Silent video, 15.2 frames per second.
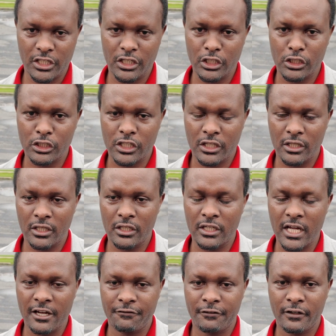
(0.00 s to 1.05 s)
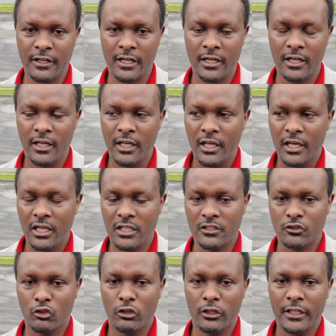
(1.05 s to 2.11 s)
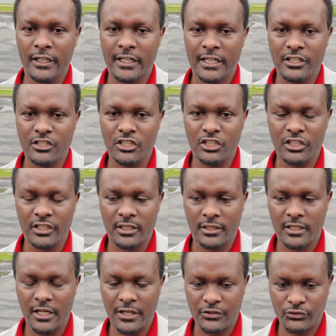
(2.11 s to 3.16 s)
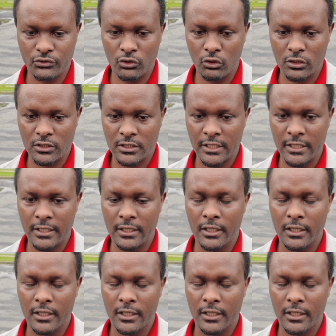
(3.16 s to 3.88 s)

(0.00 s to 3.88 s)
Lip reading: And in Africa, it's only Nigeria that is not